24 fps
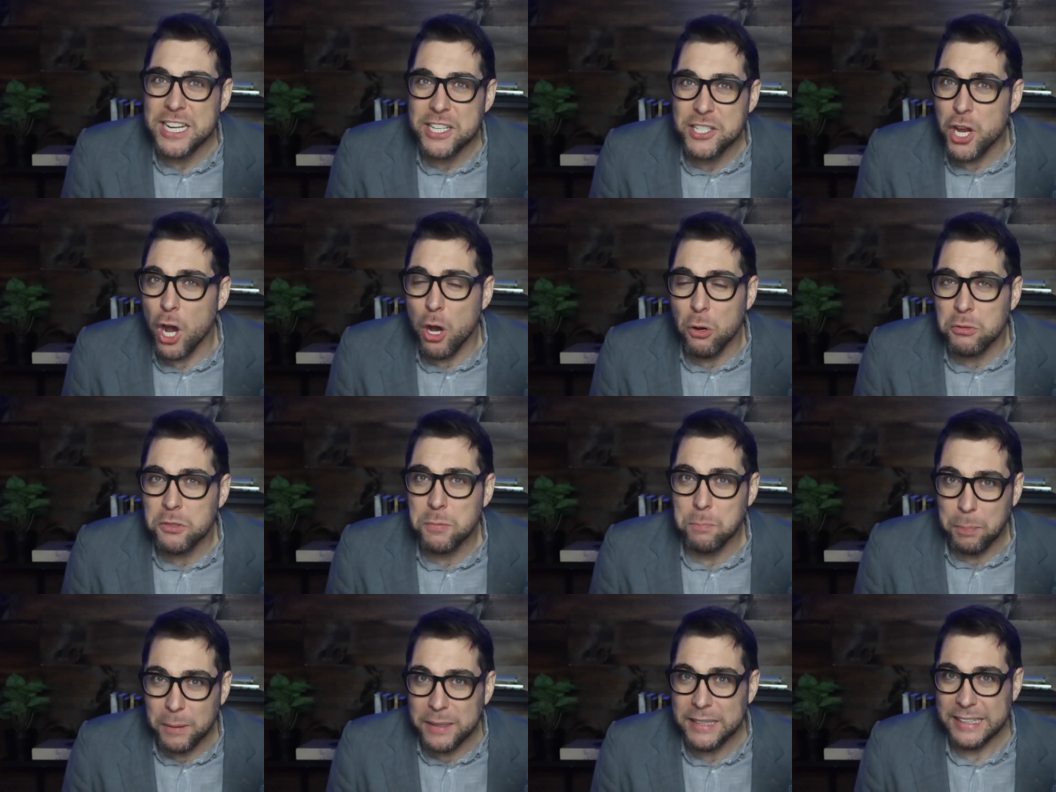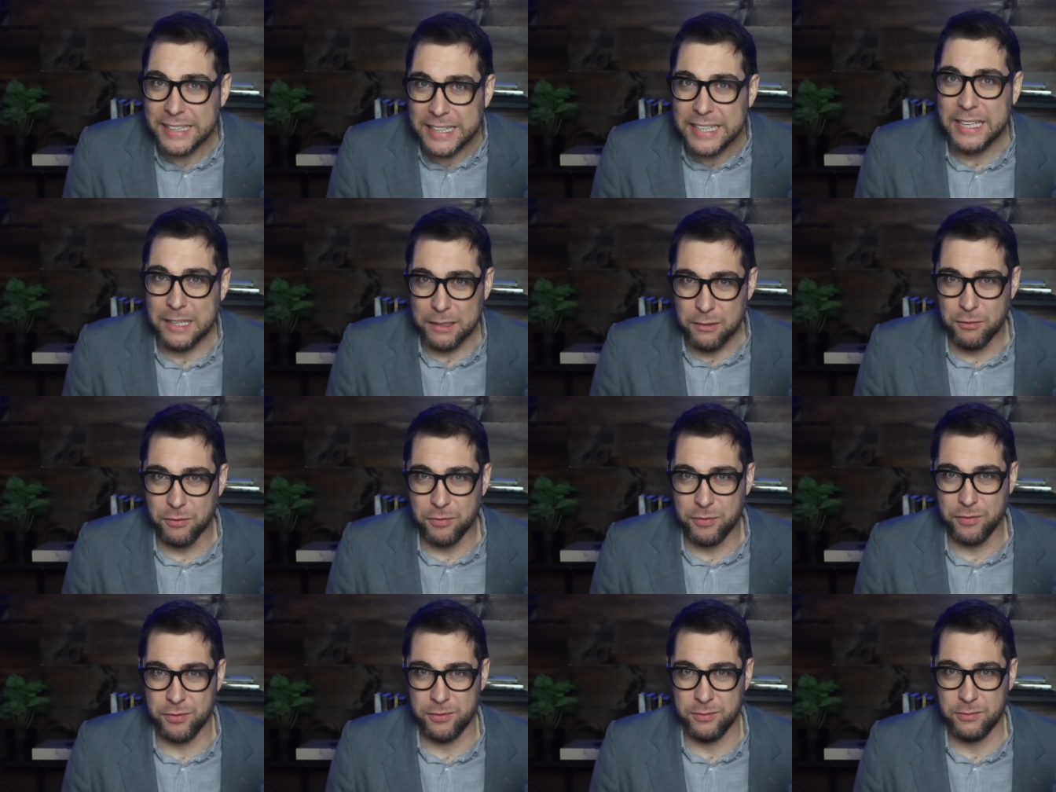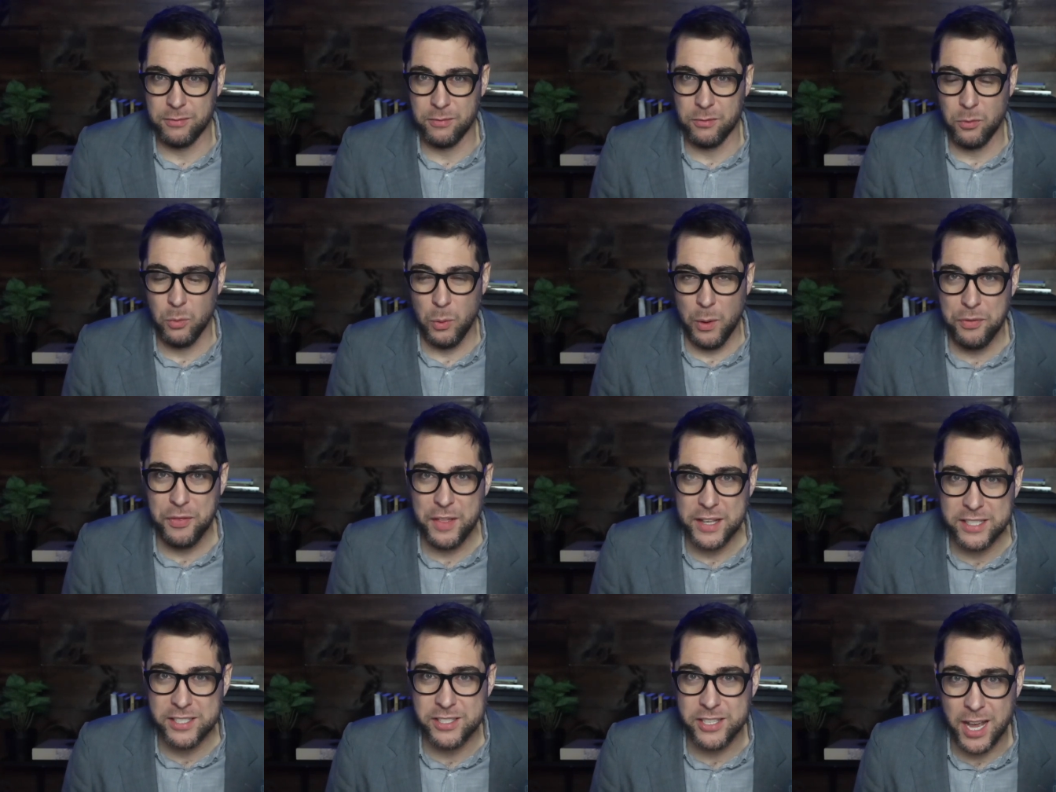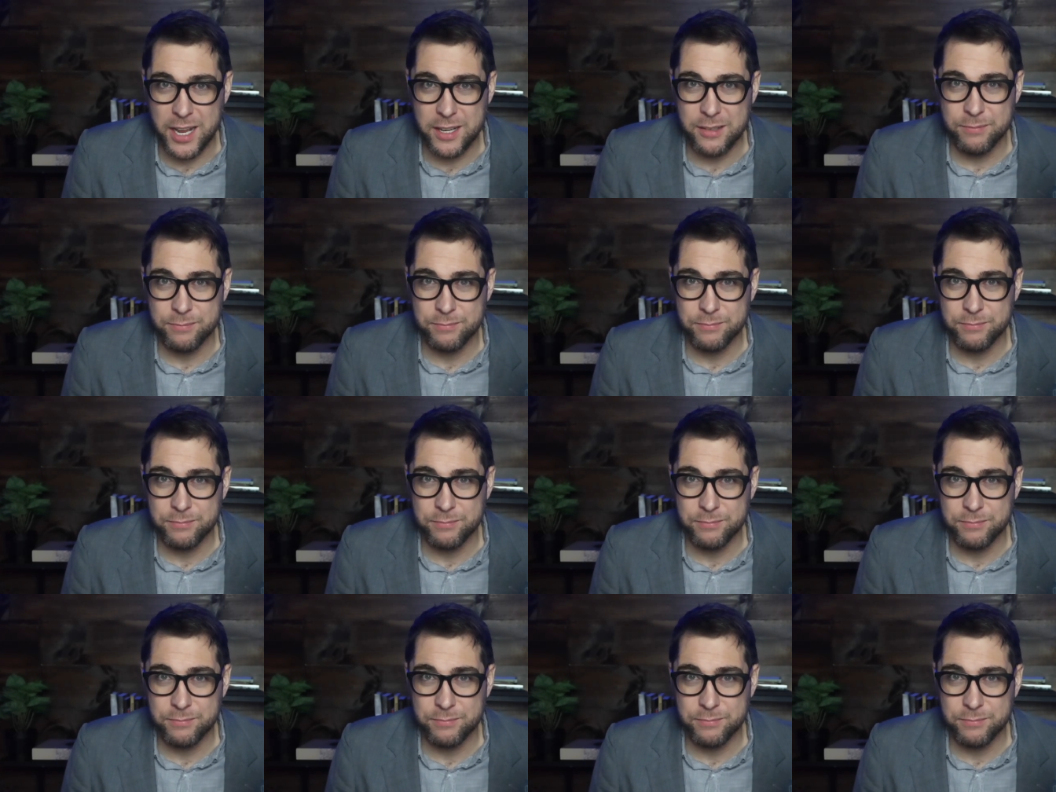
don't believe what they said.